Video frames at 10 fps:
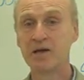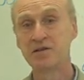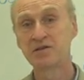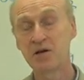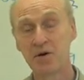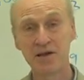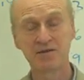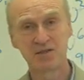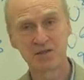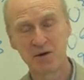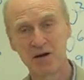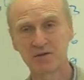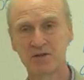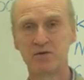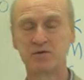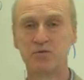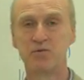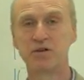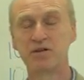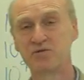So here's the smart solution.
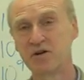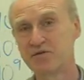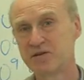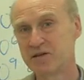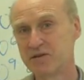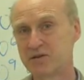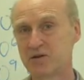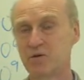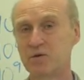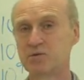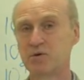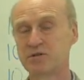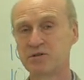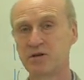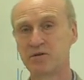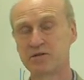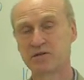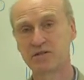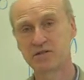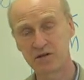What it drives us into is what's known as a
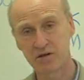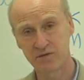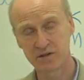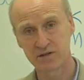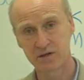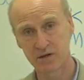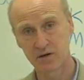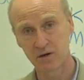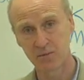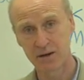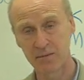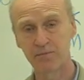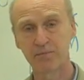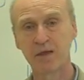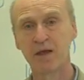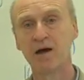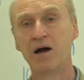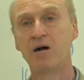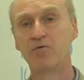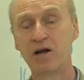service economy.
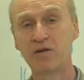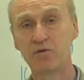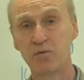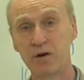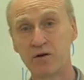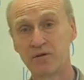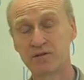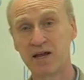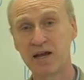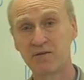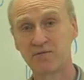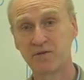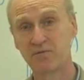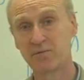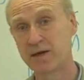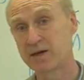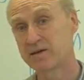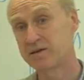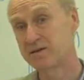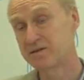Around the world, there's a handful of big
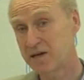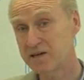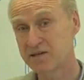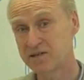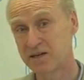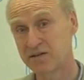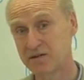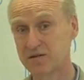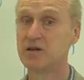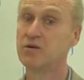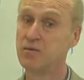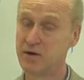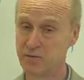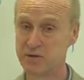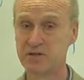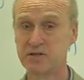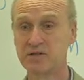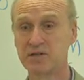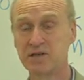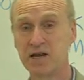data centres, one of which
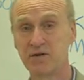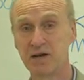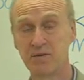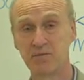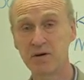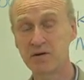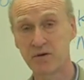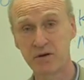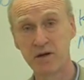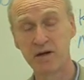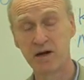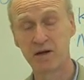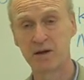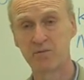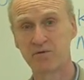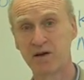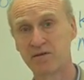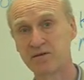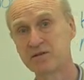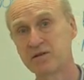is here in Edinburgh, and there are a number of
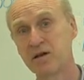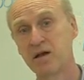others,